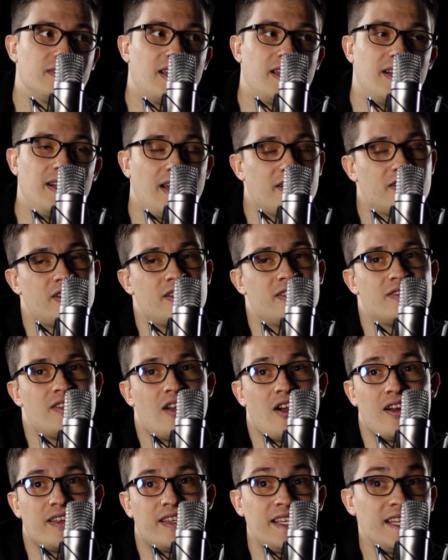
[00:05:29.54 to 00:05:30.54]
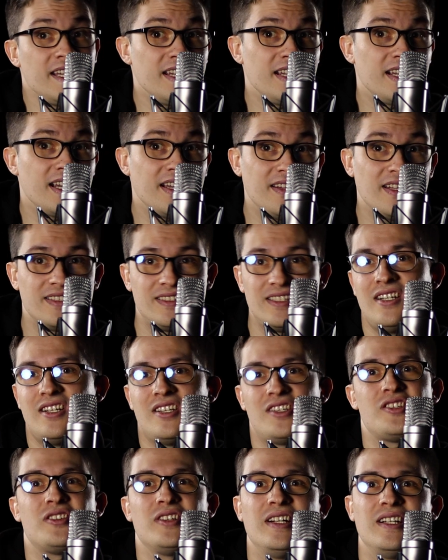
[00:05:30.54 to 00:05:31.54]
connections are key in this
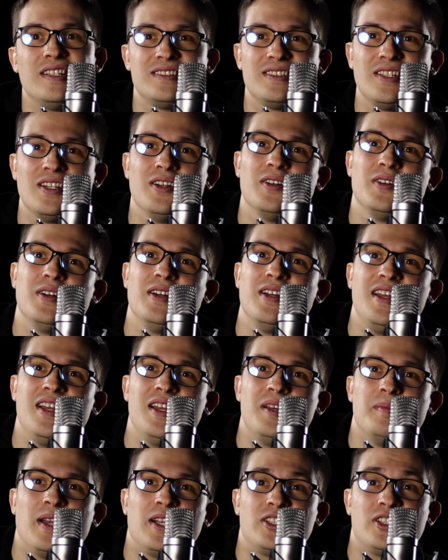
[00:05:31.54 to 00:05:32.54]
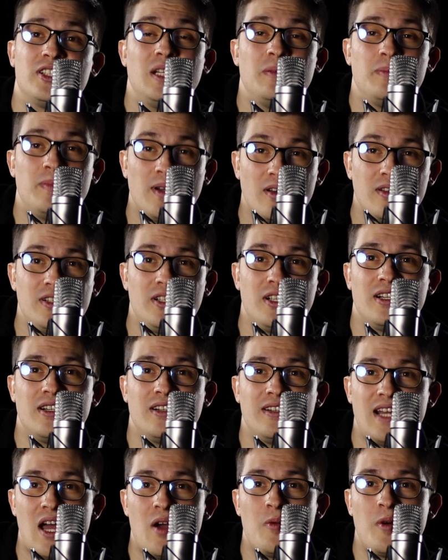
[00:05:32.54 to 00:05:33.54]
industry, so make sure you build
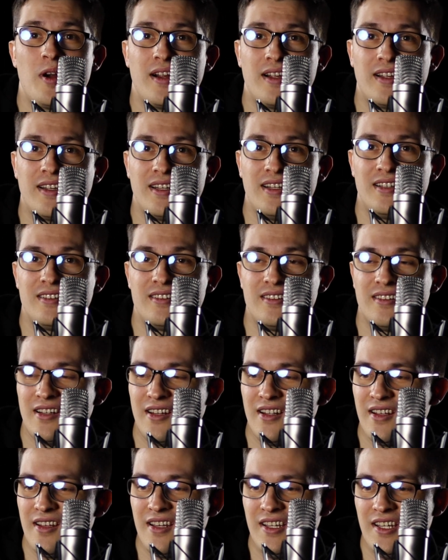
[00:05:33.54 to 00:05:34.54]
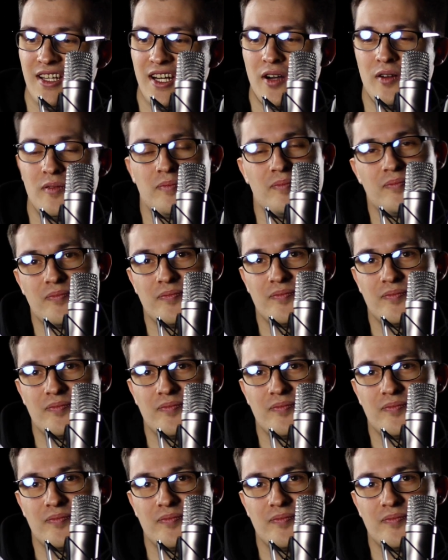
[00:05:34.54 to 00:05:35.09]
your network and you know